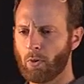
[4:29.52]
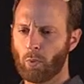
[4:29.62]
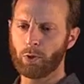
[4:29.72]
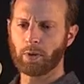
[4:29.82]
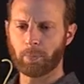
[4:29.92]

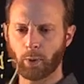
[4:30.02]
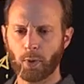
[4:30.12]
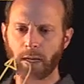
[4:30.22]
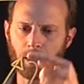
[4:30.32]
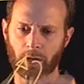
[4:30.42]
what you end up
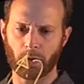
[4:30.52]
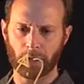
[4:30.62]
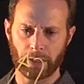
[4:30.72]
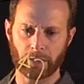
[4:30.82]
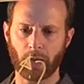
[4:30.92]
creating here
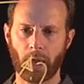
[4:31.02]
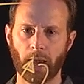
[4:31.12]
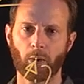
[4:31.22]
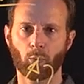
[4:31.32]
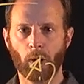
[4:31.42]
is
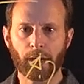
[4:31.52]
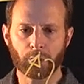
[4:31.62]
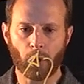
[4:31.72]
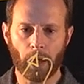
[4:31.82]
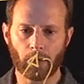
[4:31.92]
a right
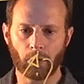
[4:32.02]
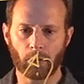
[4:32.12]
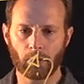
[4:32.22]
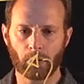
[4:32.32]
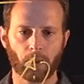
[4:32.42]
triangle,